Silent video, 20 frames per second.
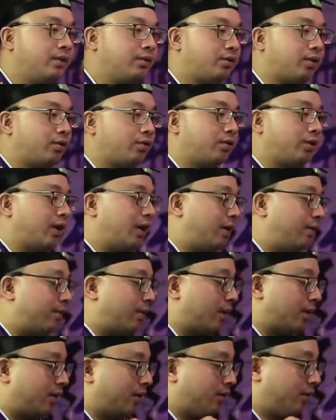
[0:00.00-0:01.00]
So today
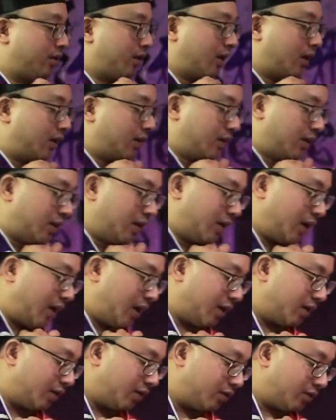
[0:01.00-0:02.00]
we're going to check the
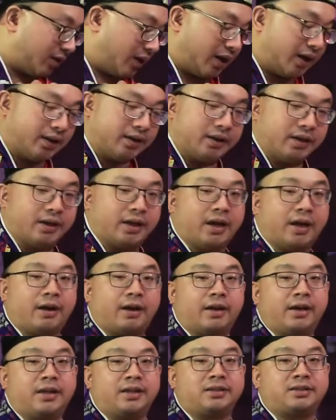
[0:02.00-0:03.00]
candles and
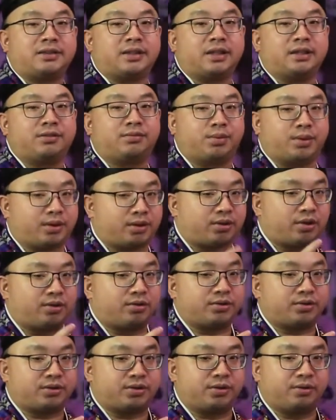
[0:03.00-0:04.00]
the incense, which
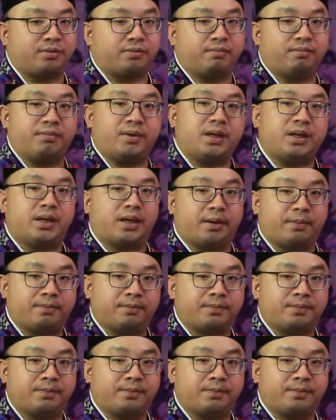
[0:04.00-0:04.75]
goes to medium.